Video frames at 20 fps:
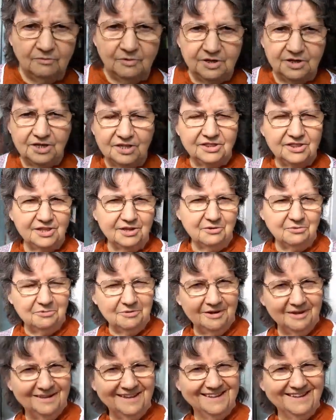are you doing?
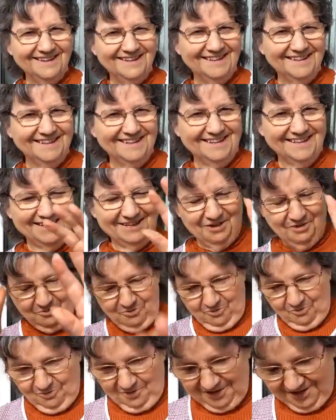I'm
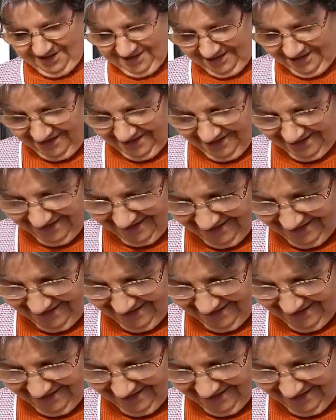filming your beautiful